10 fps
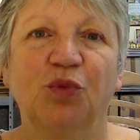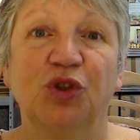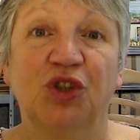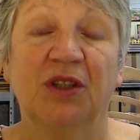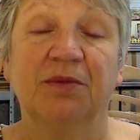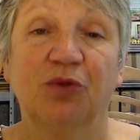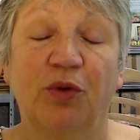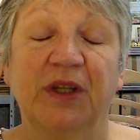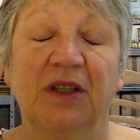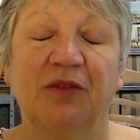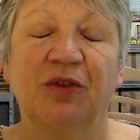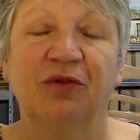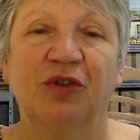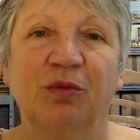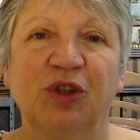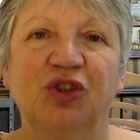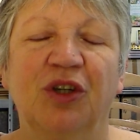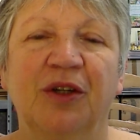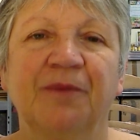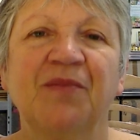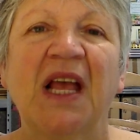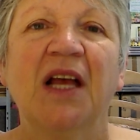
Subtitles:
which are quite different from each other.